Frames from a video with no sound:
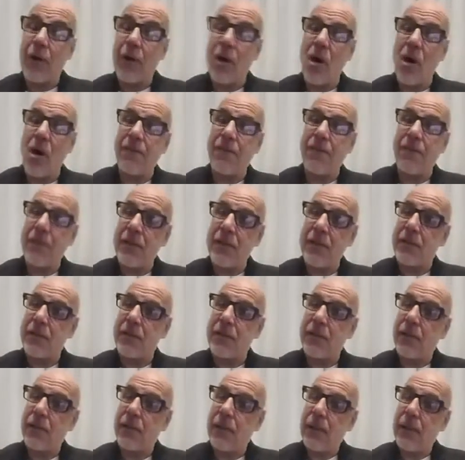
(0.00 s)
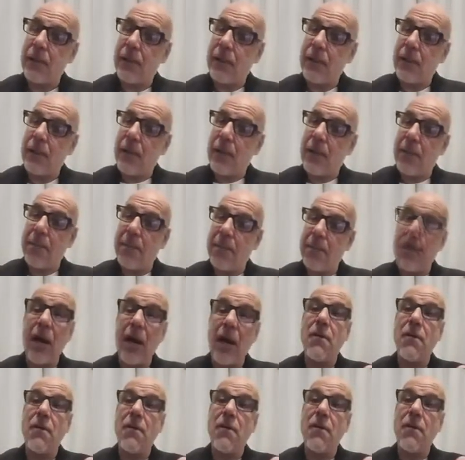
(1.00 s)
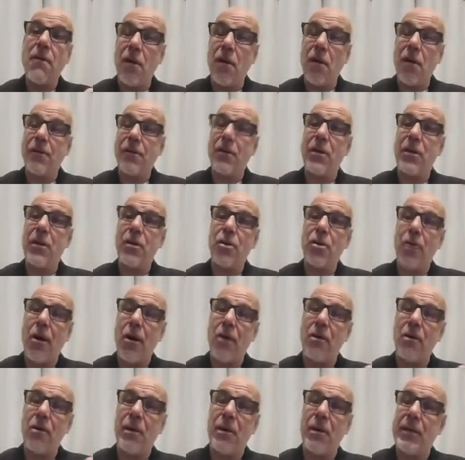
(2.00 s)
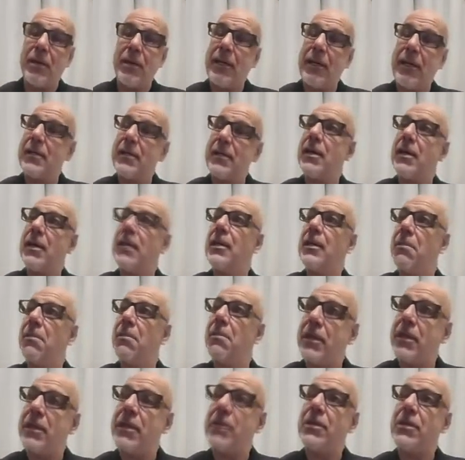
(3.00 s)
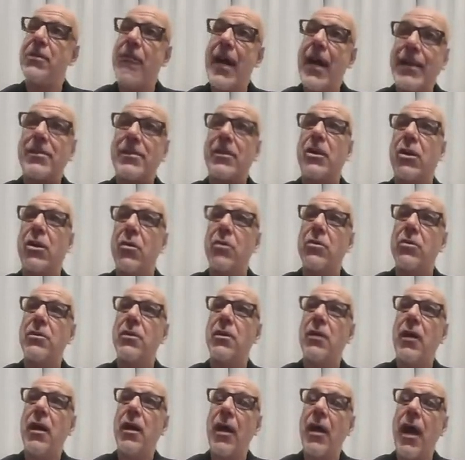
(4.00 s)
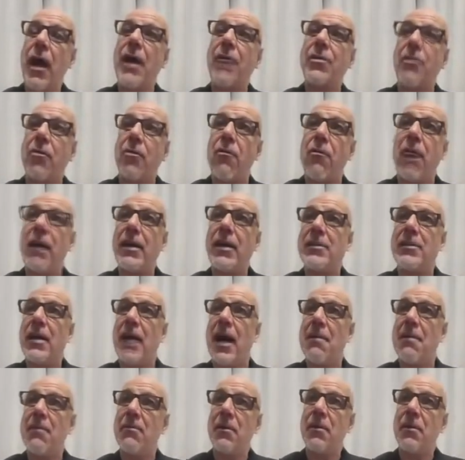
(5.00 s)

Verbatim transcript: last two are overconfidence, being overconfident in your own abilities and the ability to execute at the right time.